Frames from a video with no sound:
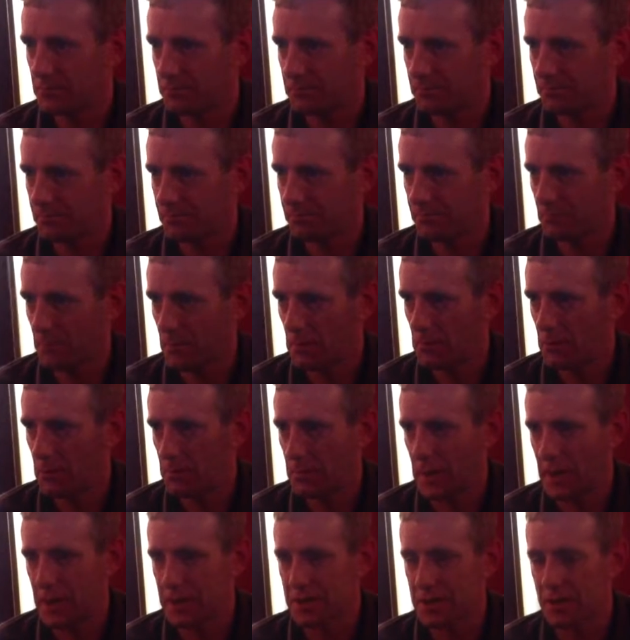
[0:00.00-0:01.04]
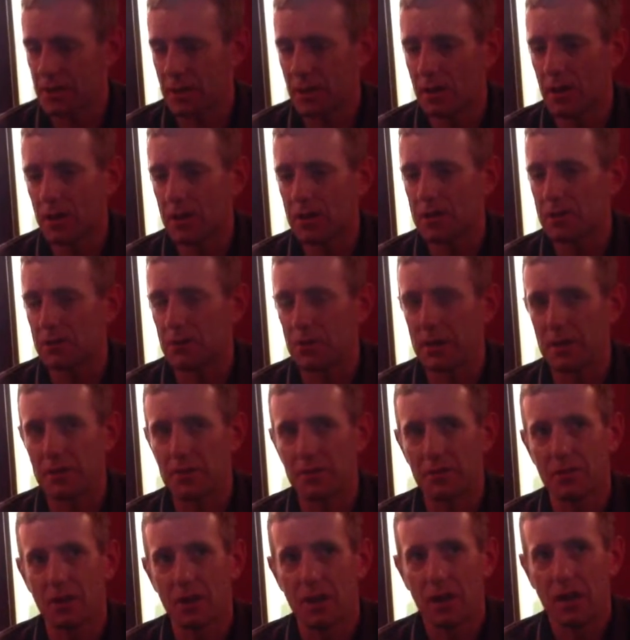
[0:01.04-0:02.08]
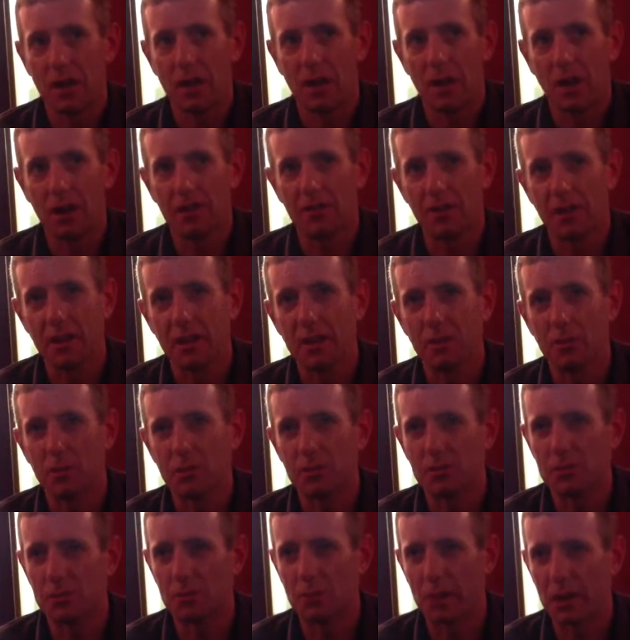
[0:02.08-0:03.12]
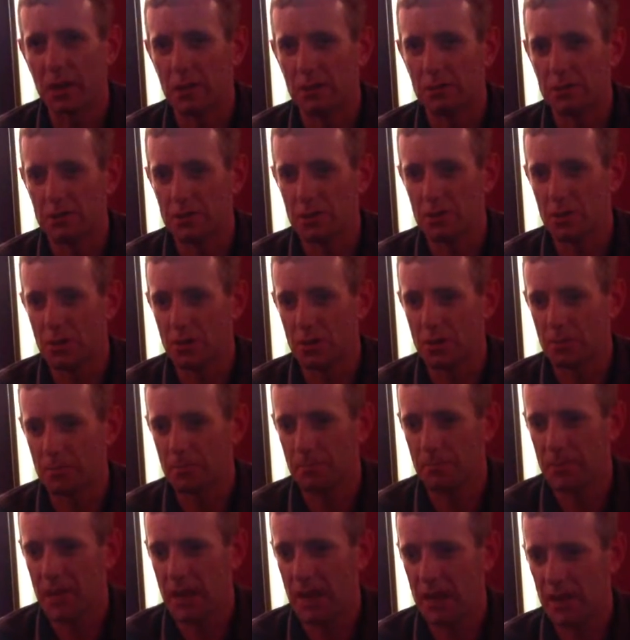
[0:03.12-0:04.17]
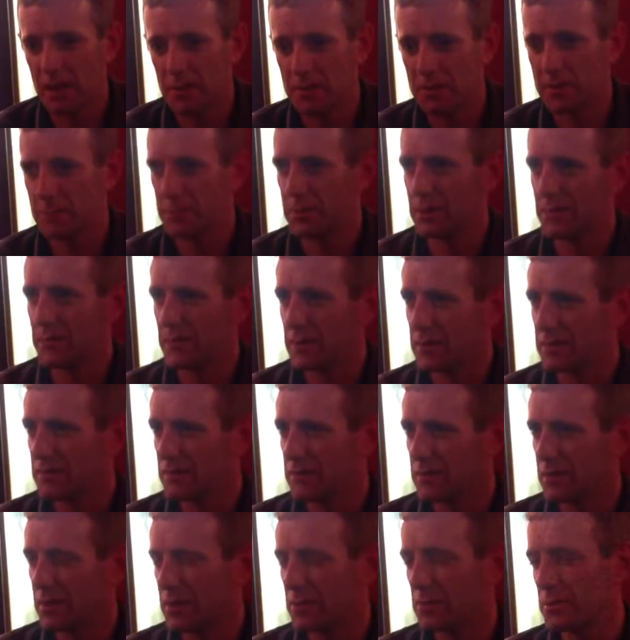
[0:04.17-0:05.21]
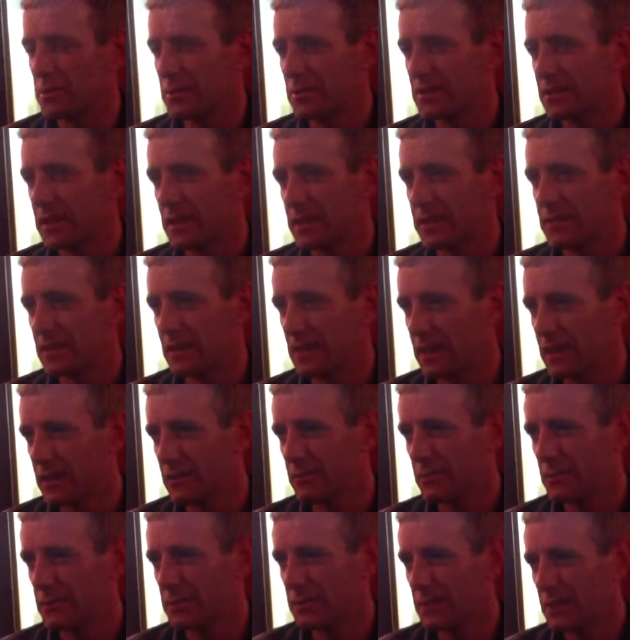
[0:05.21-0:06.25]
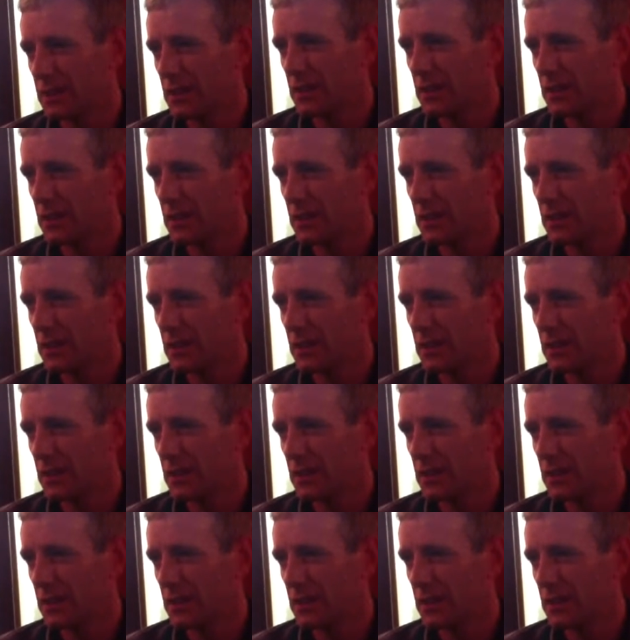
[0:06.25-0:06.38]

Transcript: Okay. My passion lies with I think it was when I was young and I was a bit of ai wouldn't say a delinquent,